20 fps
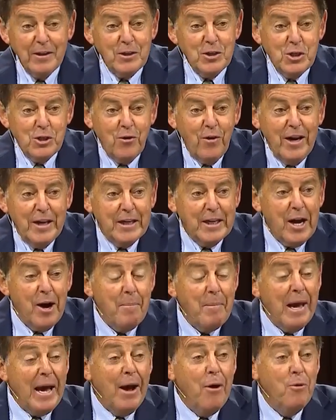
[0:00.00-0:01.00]
this great
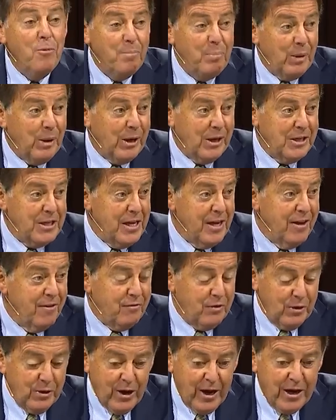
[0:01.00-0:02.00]
coming out party,
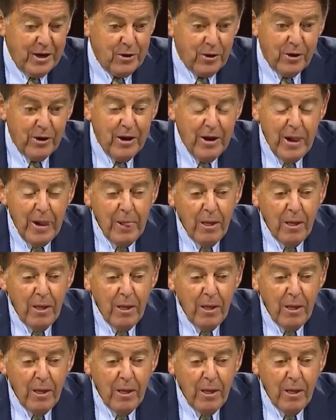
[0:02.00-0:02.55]
if you like, or,